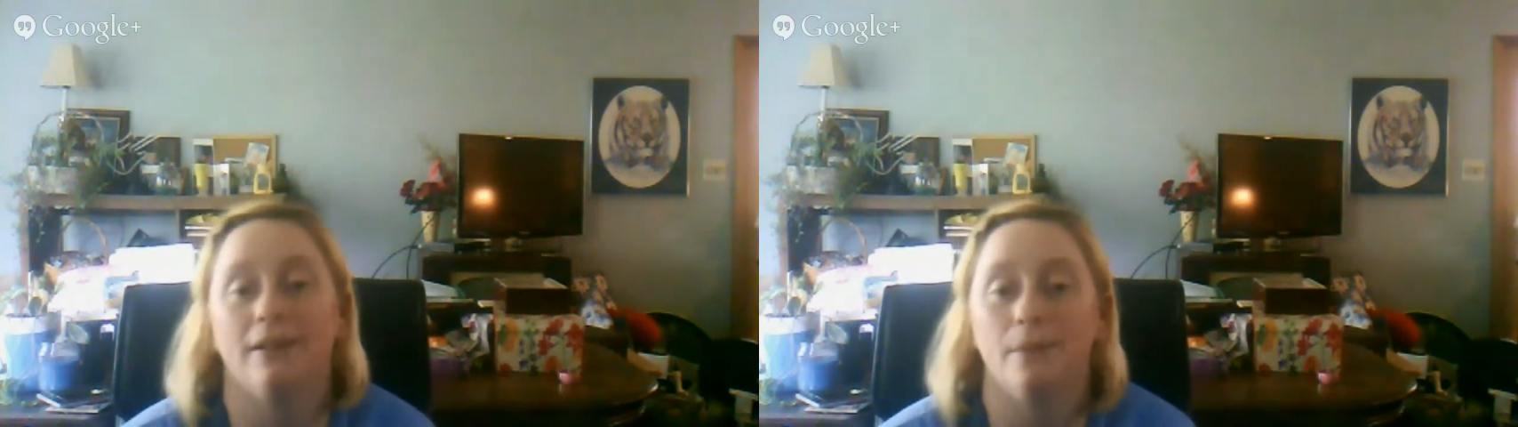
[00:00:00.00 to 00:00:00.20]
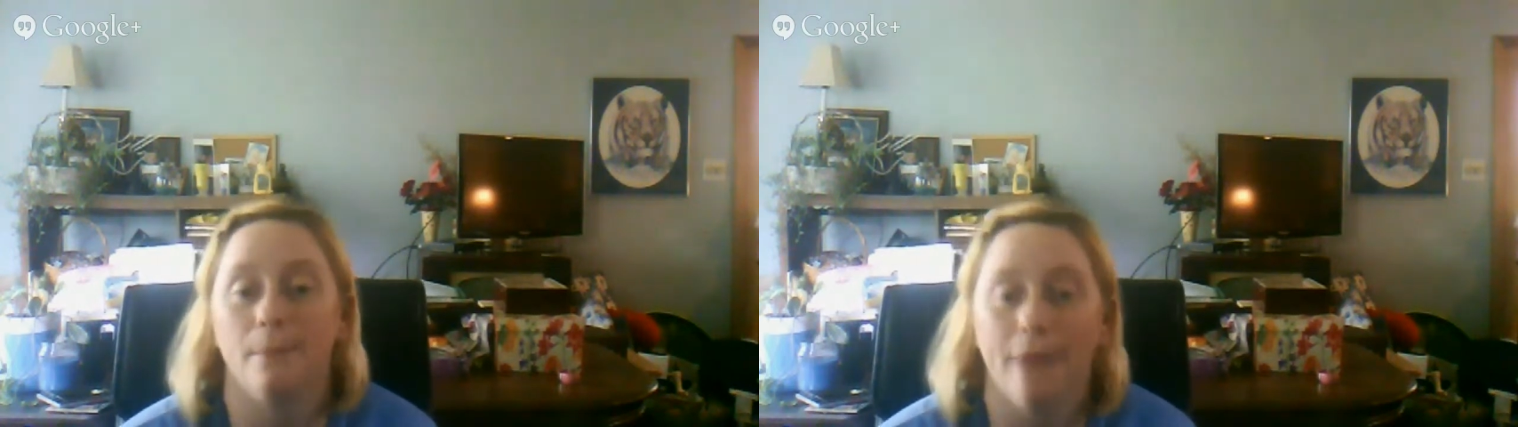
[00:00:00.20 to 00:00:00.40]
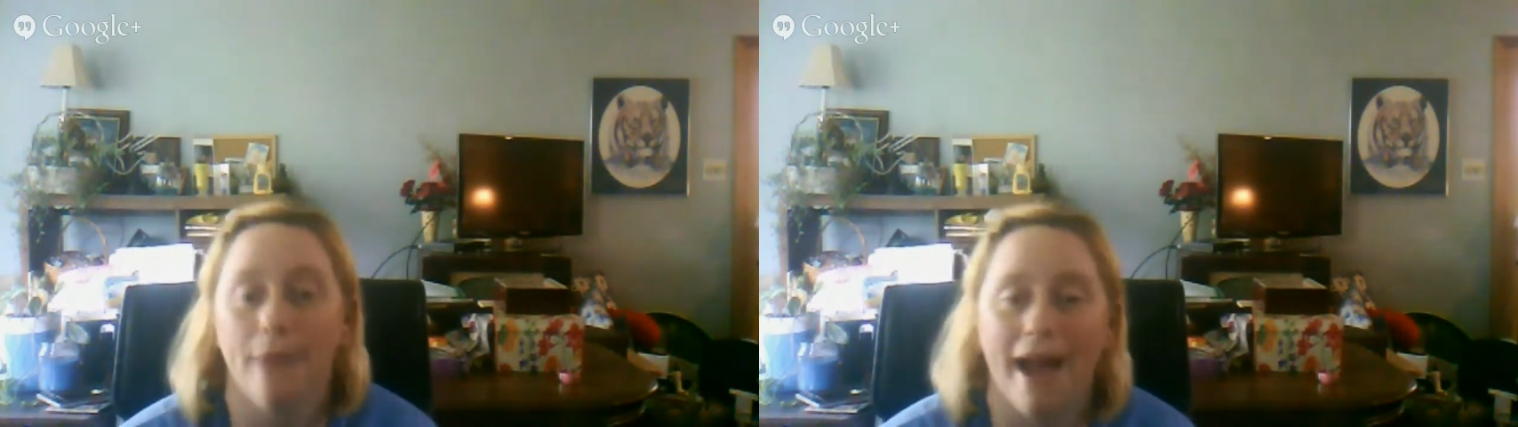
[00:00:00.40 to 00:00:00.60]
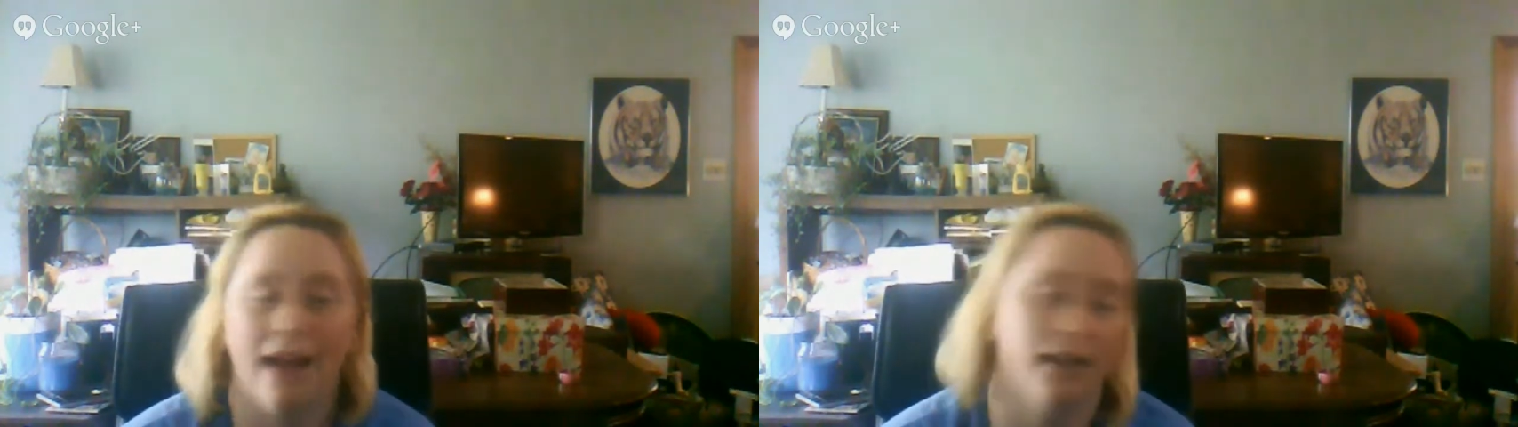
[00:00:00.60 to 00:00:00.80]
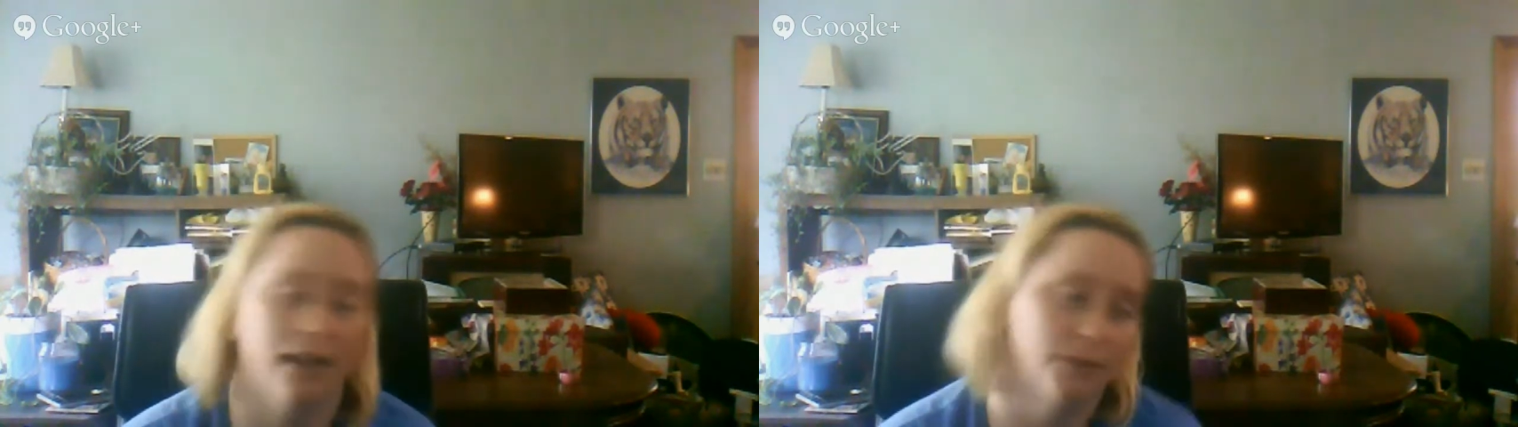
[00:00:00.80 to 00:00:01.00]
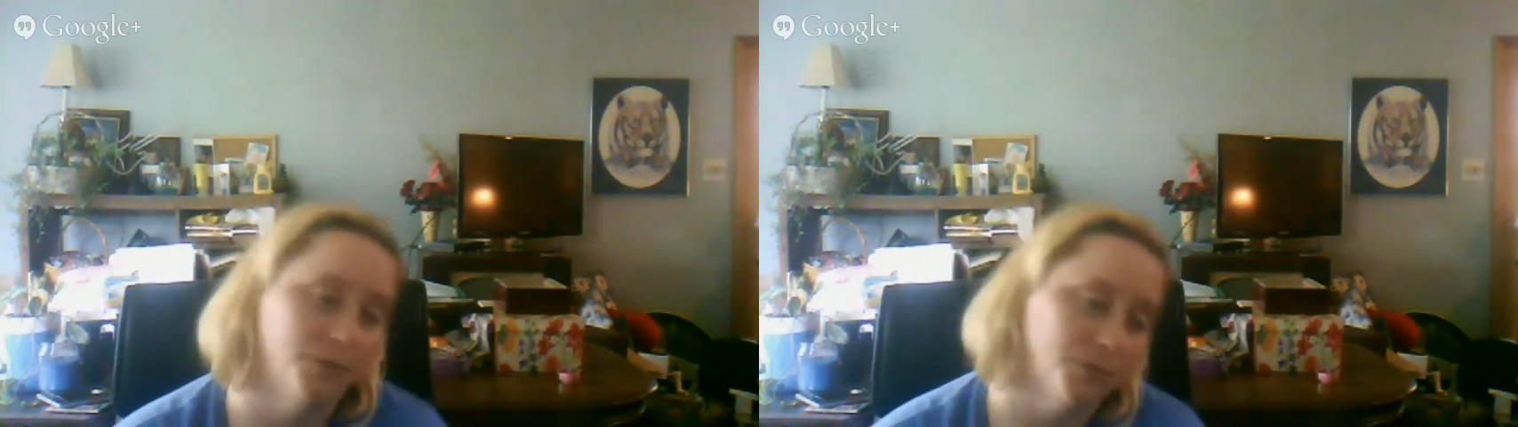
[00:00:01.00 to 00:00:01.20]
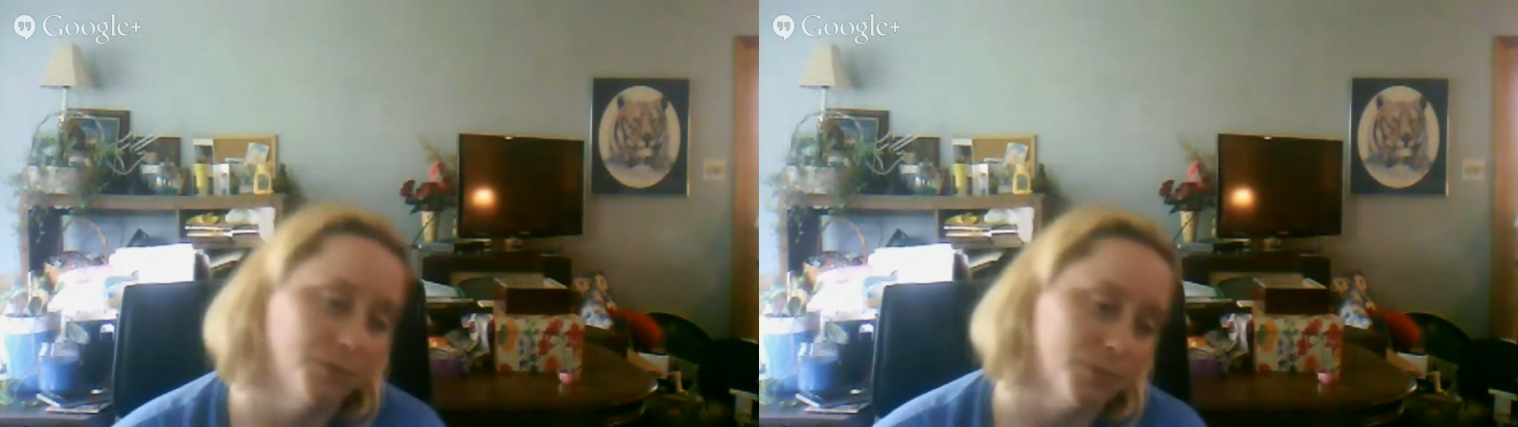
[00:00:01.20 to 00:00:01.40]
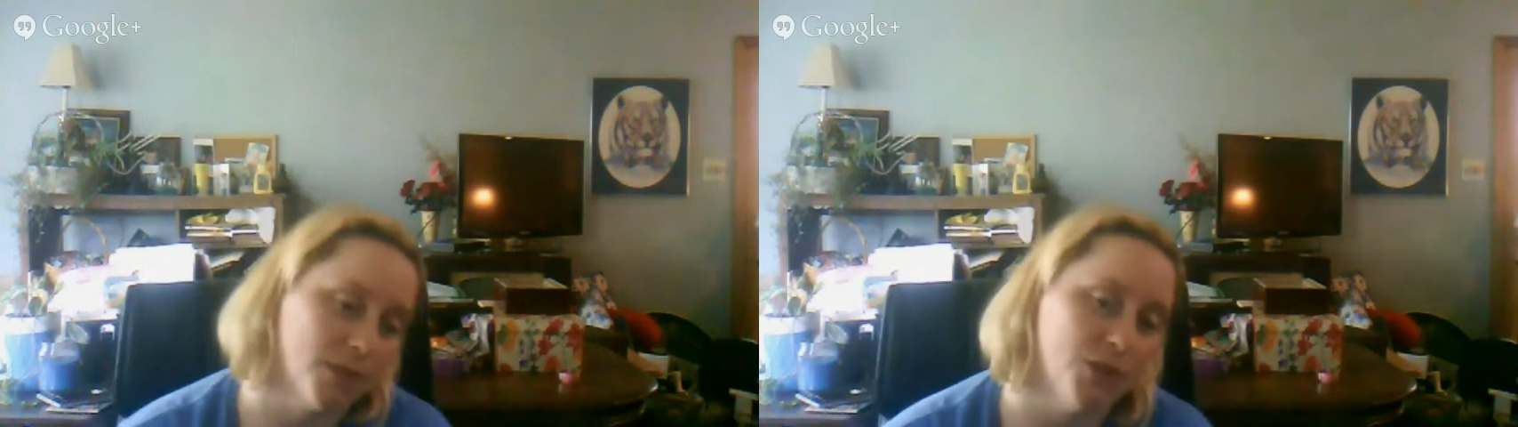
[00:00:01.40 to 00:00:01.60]
back
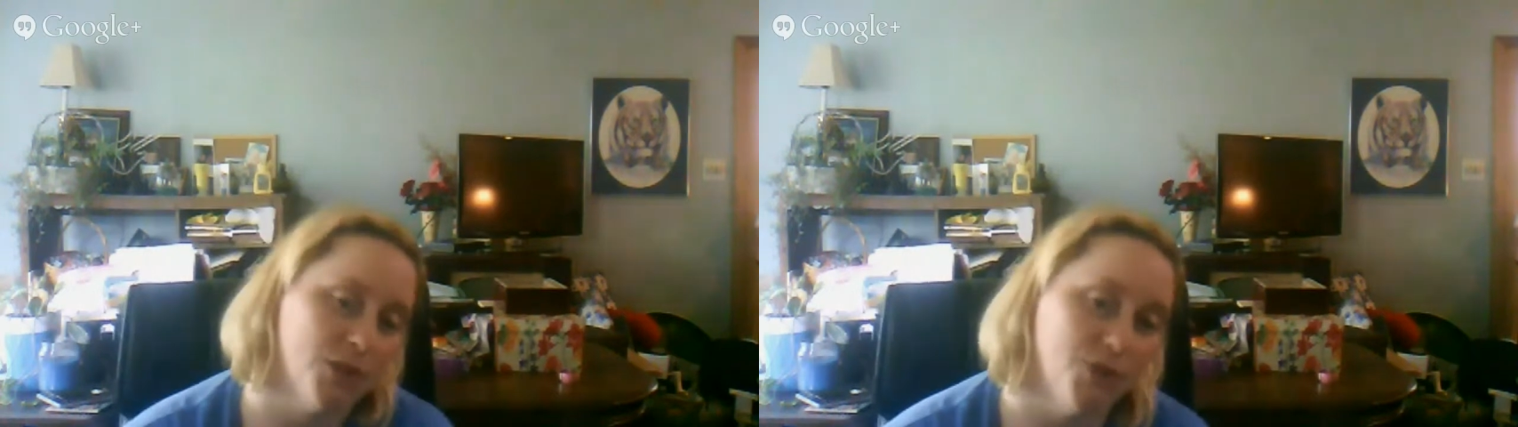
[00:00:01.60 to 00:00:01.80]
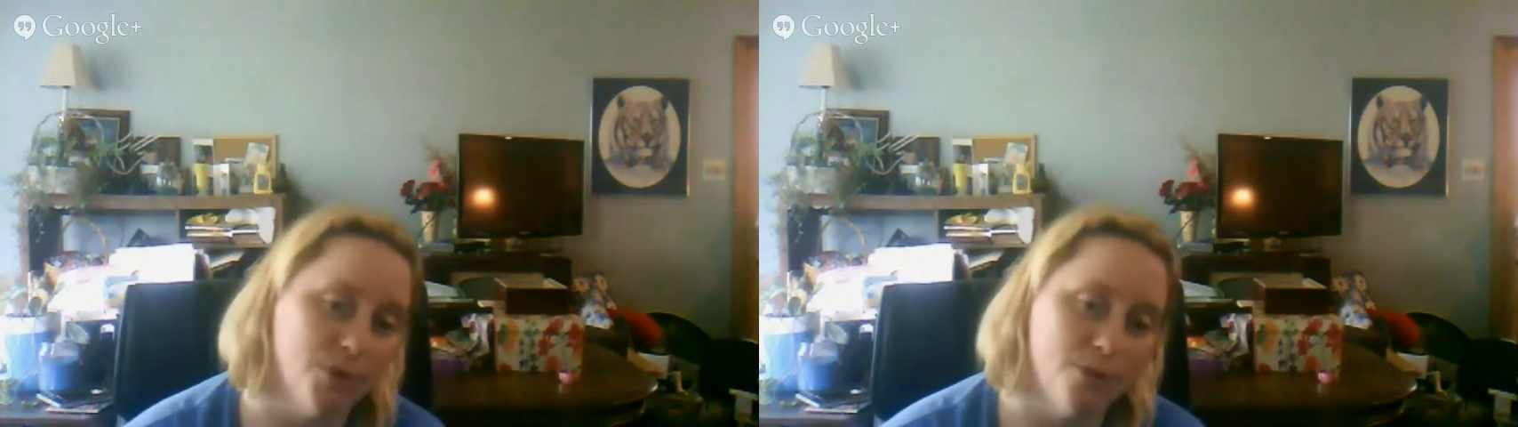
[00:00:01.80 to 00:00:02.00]
to,